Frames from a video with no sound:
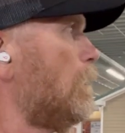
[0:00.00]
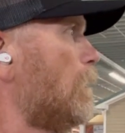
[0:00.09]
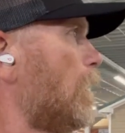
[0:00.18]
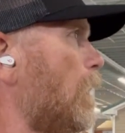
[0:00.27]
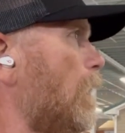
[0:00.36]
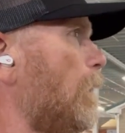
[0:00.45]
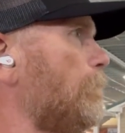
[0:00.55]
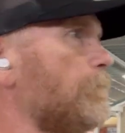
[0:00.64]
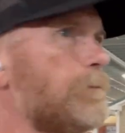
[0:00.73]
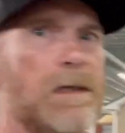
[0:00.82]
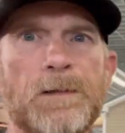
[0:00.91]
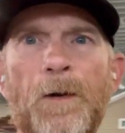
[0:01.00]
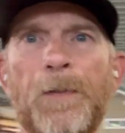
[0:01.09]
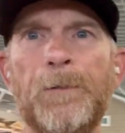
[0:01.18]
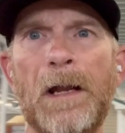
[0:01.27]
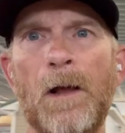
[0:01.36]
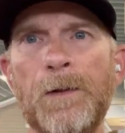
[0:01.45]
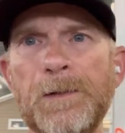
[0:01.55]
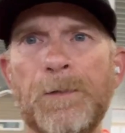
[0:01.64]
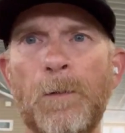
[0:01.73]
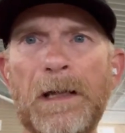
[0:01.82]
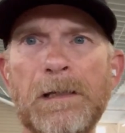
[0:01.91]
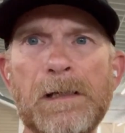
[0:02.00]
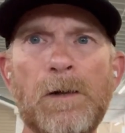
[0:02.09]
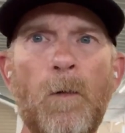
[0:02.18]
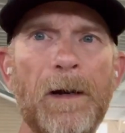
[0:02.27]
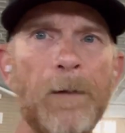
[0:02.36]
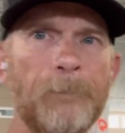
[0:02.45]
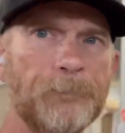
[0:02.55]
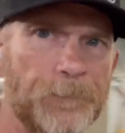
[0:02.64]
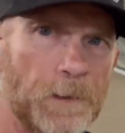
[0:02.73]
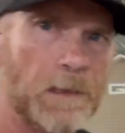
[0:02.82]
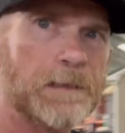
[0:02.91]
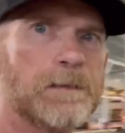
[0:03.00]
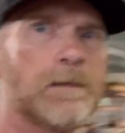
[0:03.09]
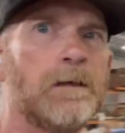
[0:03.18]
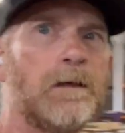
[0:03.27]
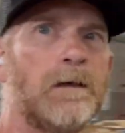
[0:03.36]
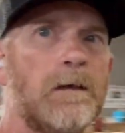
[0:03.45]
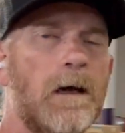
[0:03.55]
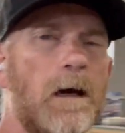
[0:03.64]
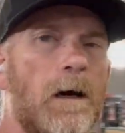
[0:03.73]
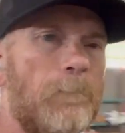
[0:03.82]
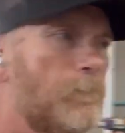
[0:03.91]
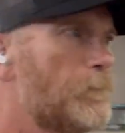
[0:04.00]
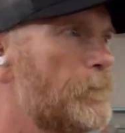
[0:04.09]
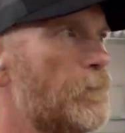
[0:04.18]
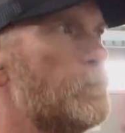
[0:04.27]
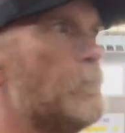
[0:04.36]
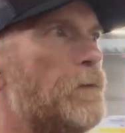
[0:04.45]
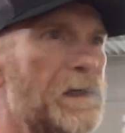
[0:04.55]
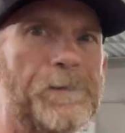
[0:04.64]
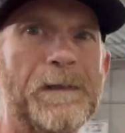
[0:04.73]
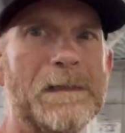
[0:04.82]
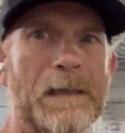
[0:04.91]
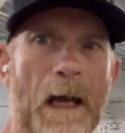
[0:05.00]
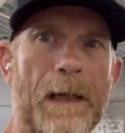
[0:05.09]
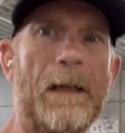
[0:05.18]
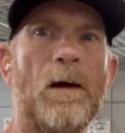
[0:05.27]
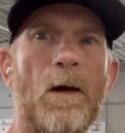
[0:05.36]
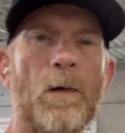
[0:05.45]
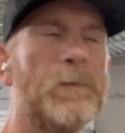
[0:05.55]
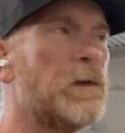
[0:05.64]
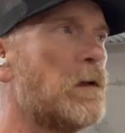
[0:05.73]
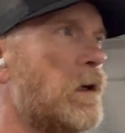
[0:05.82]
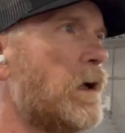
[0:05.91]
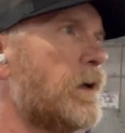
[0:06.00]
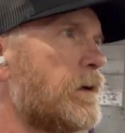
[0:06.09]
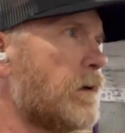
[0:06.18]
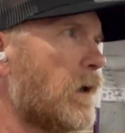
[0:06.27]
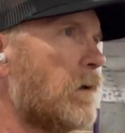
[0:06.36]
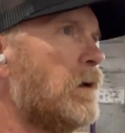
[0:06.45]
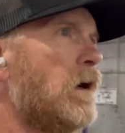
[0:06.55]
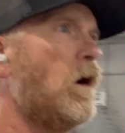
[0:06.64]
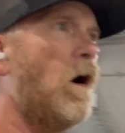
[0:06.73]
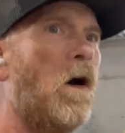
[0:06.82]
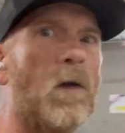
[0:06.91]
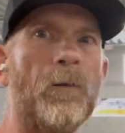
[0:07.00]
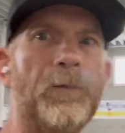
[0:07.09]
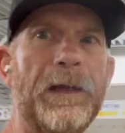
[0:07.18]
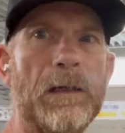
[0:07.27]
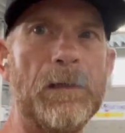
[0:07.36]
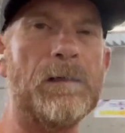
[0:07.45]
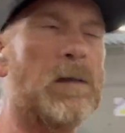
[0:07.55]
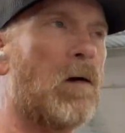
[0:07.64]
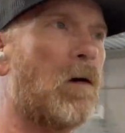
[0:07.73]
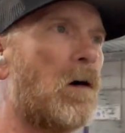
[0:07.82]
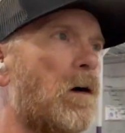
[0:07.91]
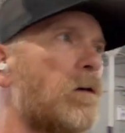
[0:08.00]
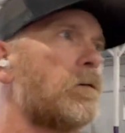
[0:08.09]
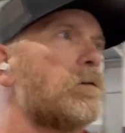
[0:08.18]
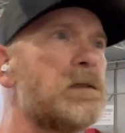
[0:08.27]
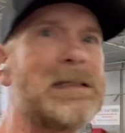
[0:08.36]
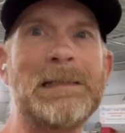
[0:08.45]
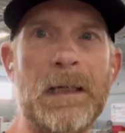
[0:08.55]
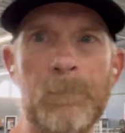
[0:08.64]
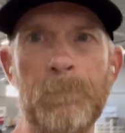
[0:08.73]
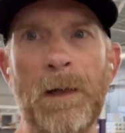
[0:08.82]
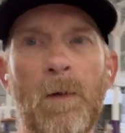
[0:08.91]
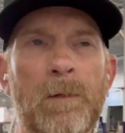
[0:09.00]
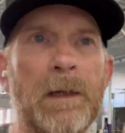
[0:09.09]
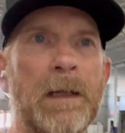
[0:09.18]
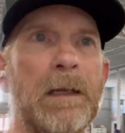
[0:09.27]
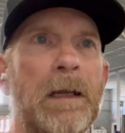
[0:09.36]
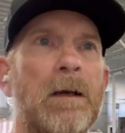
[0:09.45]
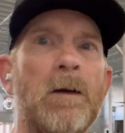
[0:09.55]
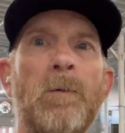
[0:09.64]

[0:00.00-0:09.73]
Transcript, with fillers: Um, these are 320 square foot. Um, veteran tiny homes, and uh, all of these are stick built in here.